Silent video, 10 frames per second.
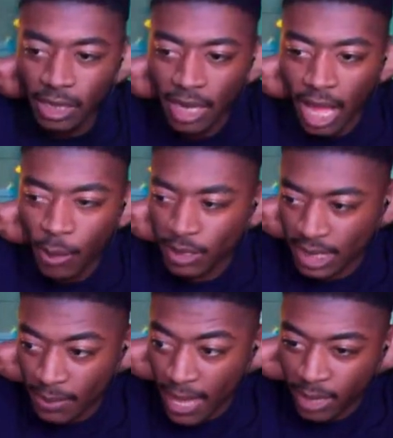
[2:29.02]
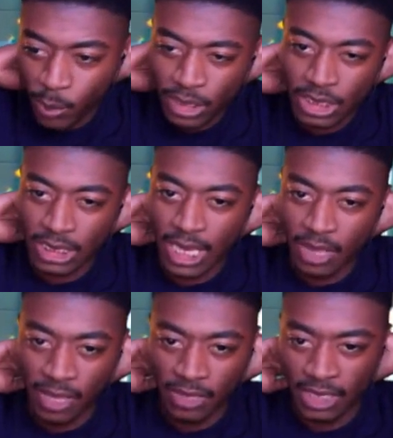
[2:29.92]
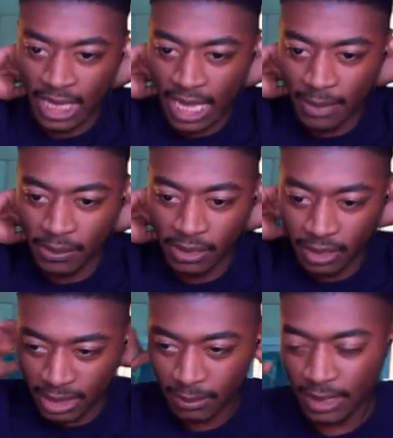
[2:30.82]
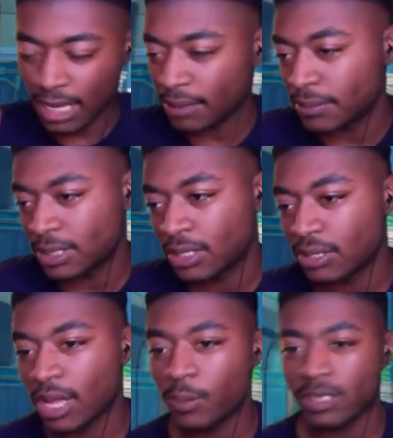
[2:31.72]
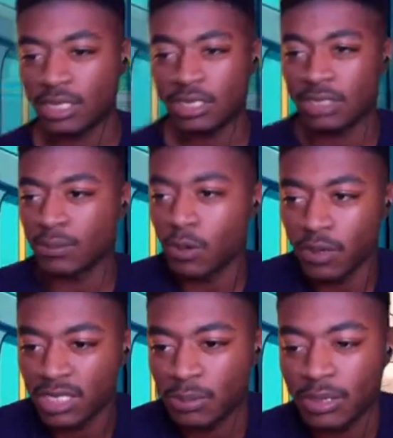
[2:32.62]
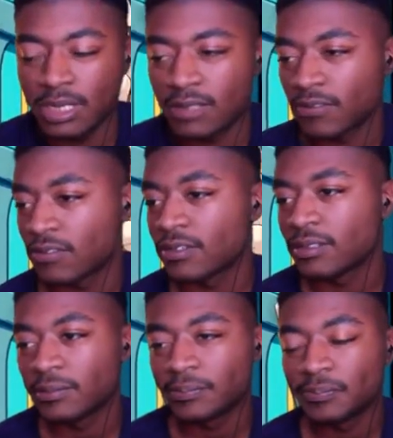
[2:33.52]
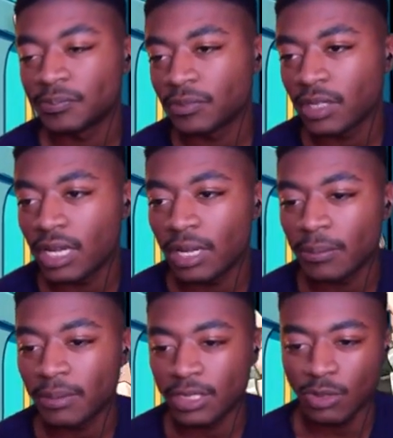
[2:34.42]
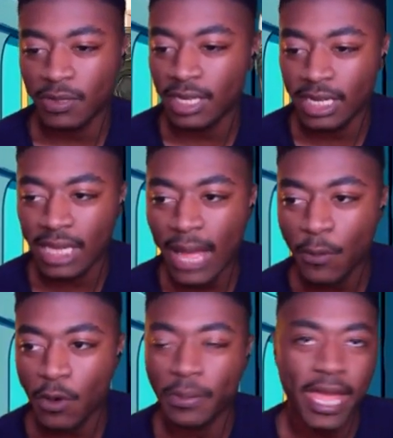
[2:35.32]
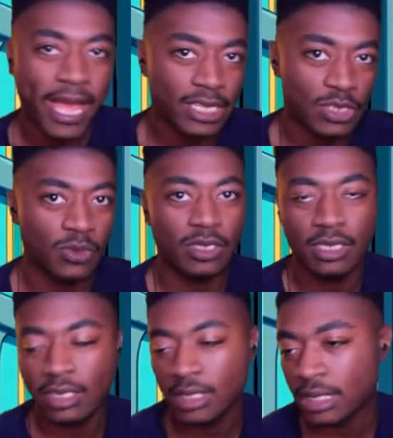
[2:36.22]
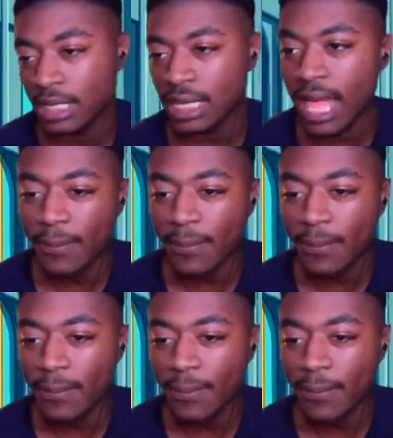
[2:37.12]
I will say, man, I wish this is how like the game looked sometimes, you know? I wish this was more expressive. Because we've been getting a lot more black screens and a lot